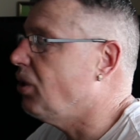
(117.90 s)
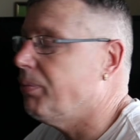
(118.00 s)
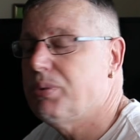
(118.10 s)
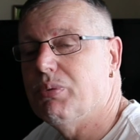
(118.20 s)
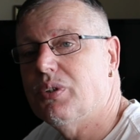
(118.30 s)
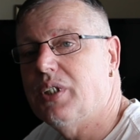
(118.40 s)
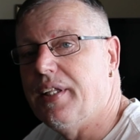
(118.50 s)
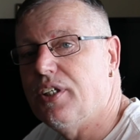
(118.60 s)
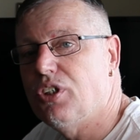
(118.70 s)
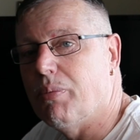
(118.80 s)
tops. We'll
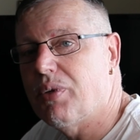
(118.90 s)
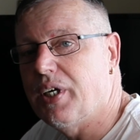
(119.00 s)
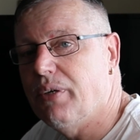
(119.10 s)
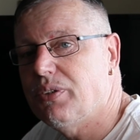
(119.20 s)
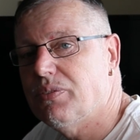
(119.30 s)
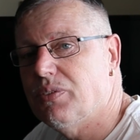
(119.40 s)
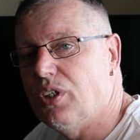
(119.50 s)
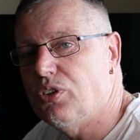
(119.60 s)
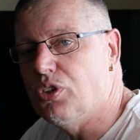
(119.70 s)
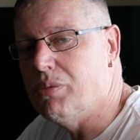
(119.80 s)
take the top three out
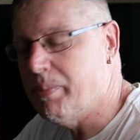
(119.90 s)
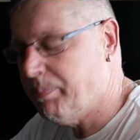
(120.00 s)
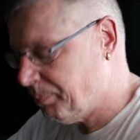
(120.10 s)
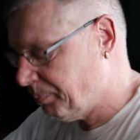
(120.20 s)
as normal.